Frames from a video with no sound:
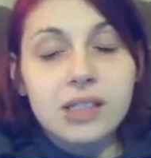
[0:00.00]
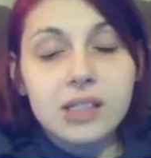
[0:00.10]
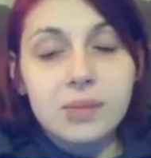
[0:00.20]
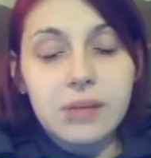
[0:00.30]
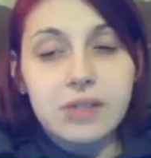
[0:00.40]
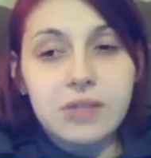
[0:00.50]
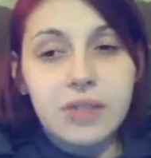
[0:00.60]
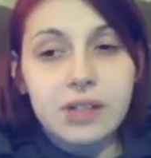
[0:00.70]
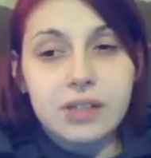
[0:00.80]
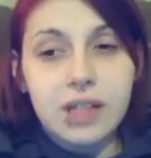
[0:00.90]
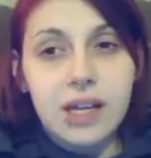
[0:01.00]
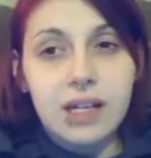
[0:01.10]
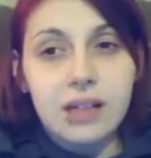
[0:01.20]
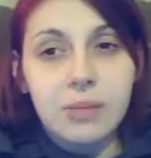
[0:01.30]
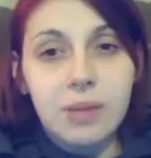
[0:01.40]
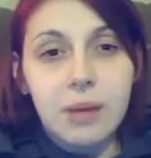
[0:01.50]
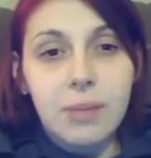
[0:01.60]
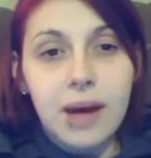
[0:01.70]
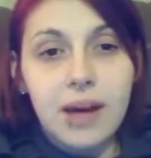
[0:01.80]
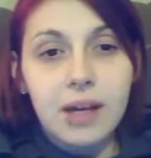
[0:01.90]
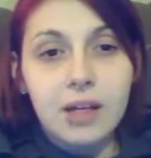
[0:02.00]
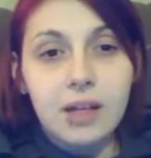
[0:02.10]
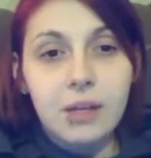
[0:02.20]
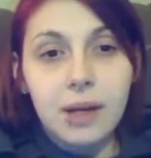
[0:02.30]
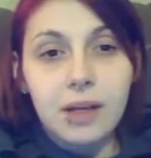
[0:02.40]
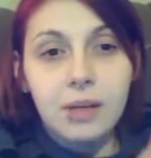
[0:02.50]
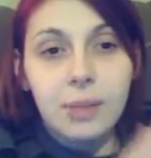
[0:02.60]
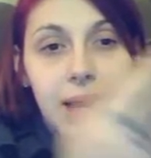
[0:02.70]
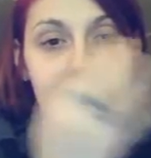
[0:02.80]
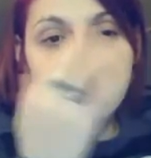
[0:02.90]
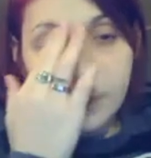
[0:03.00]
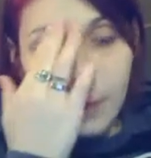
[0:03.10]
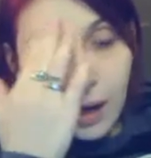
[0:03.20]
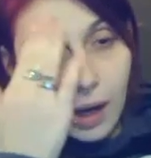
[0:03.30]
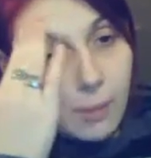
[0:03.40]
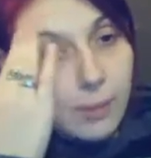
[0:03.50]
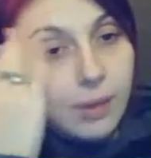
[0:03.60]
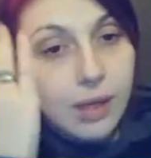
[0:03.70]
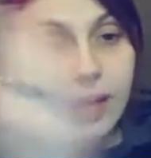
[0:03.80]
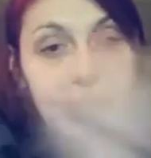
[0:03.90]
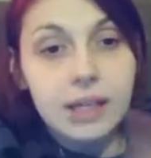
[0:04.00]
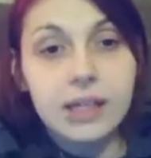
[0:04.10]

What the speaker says: It sometimes feels like my back or my hip has to pop, and